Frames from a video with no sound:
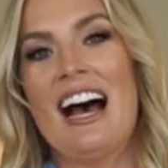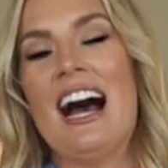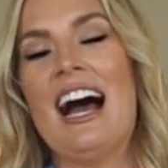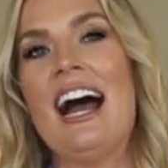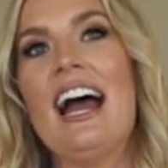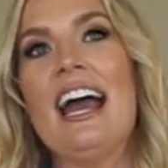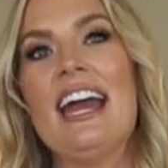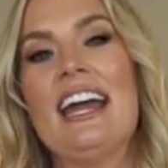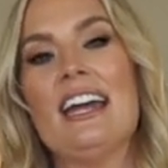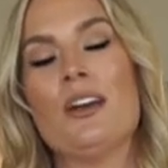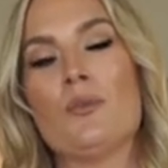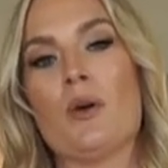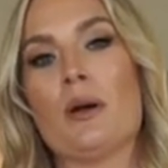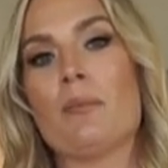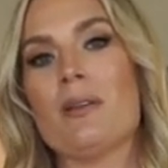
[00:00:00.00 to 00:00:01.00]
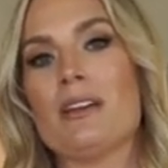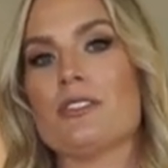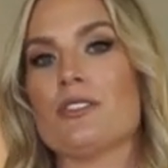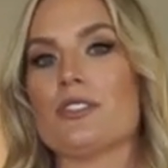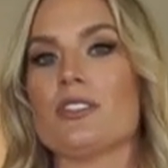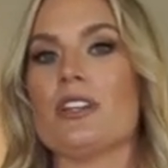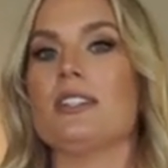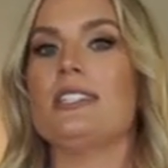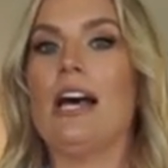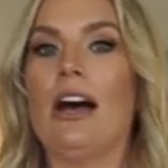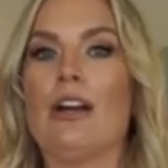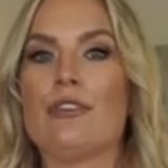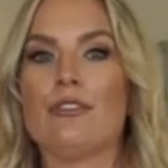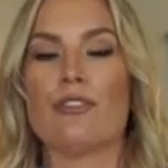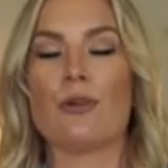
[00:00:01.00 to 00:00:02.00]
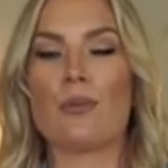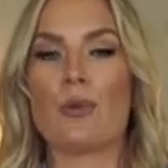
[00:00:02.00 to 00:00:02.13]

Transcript: I wear blazers a ton for